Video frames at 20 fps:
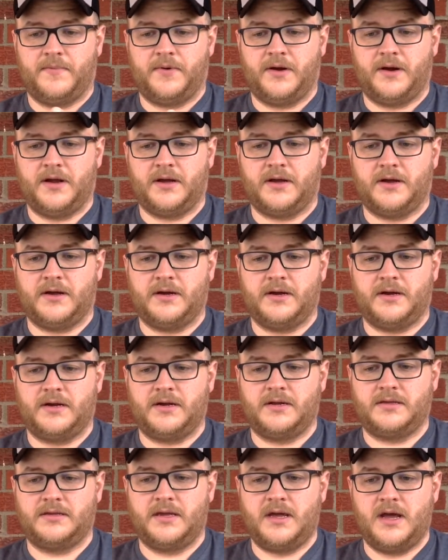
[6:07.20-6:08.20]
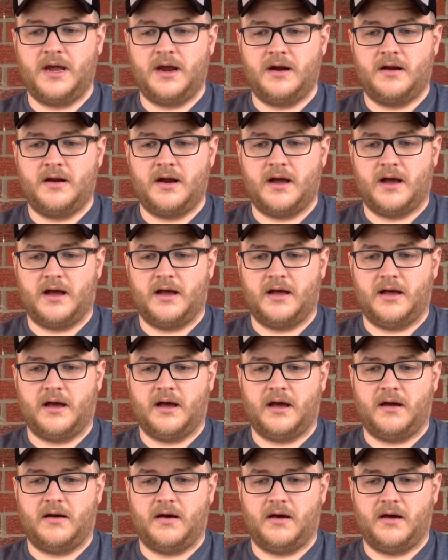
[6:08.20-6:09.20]
pretty good and in there.
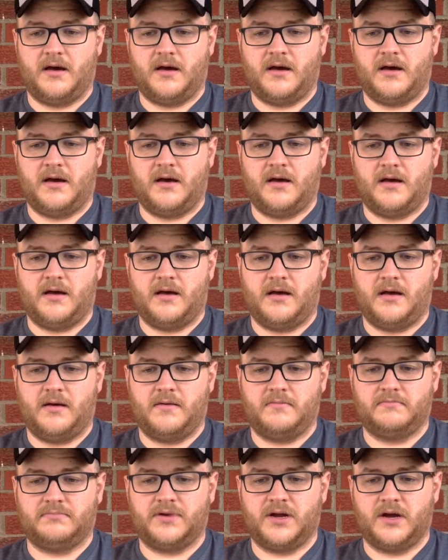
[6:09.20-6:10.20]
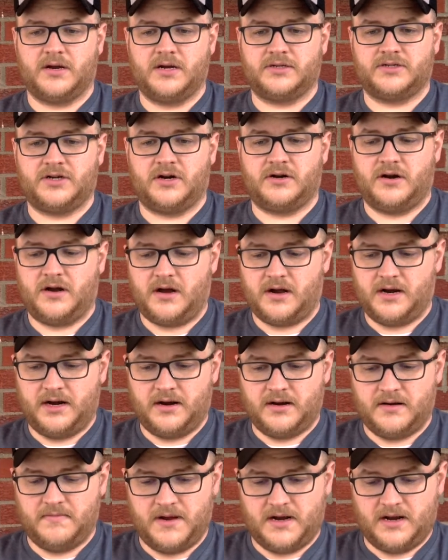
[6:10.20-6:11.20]
I'm gonna turn it on
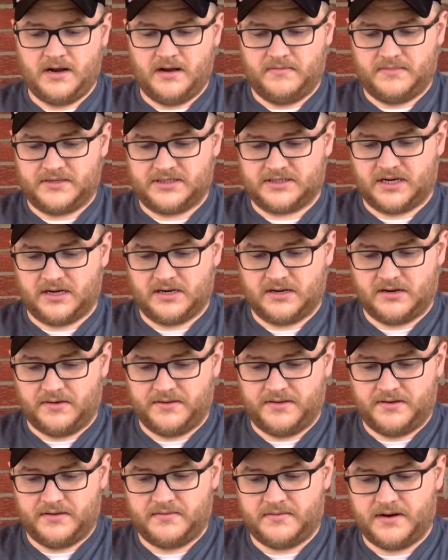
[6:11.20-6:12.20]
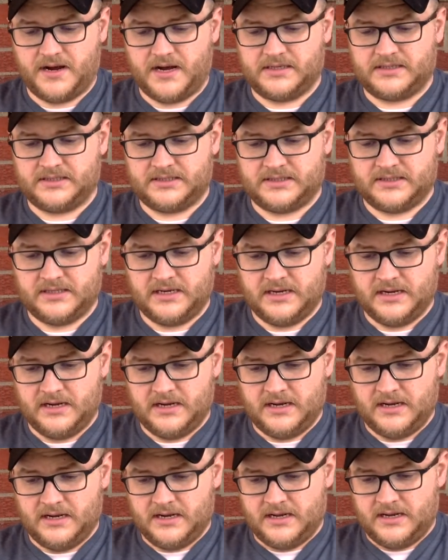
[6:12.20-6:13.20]
here in a minute. I'm just gonna go through the rest.
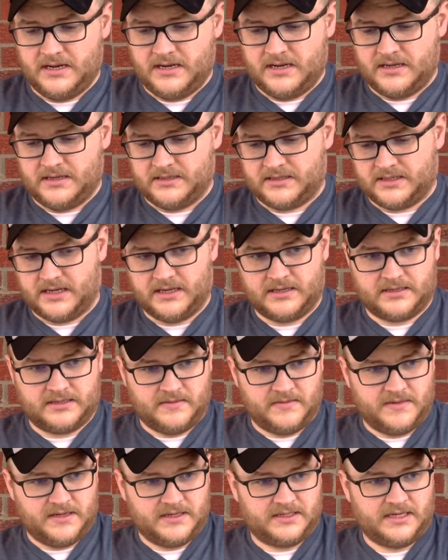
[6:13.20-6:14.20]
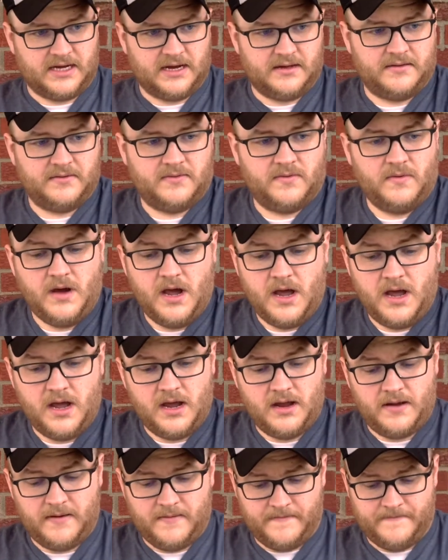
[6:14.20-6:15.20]
Let's get some of this out of the
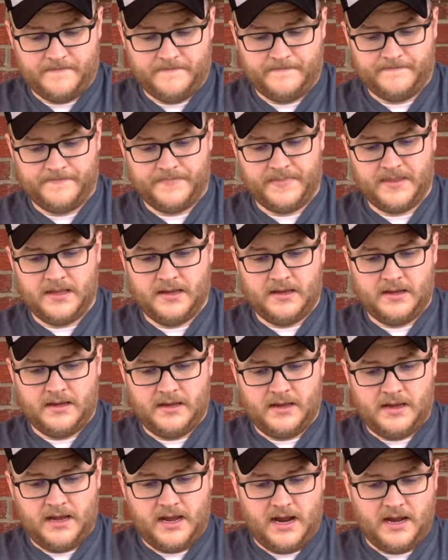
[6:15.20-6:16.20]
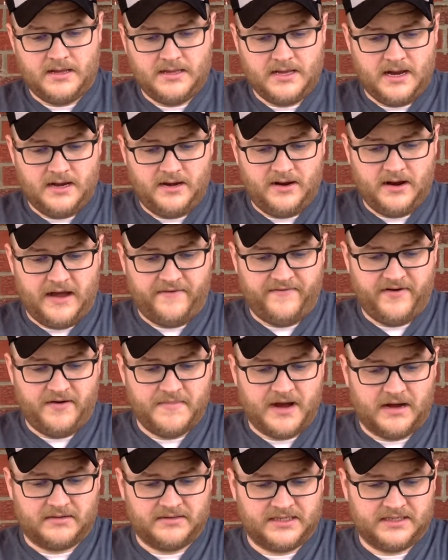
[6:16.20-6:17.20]
way. And then you have your
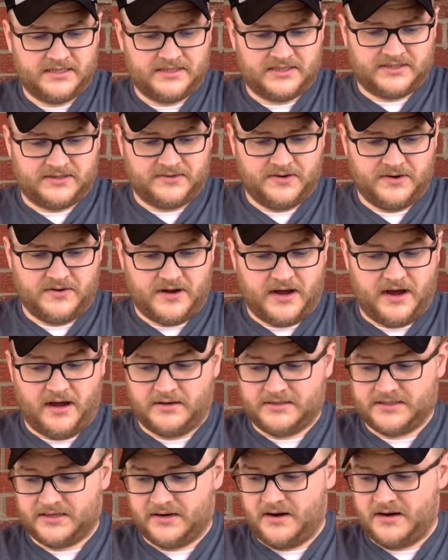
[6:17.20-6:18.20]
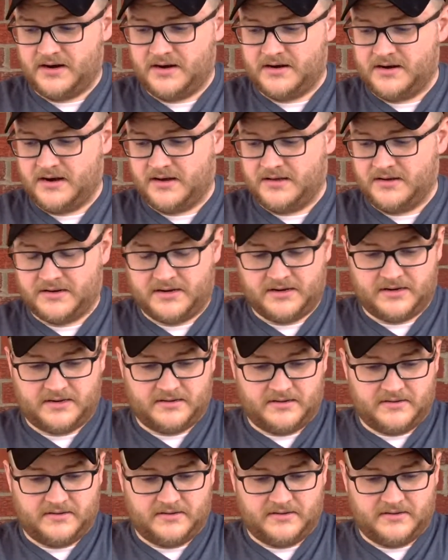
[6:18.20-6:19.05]
mounting screw. I also heard another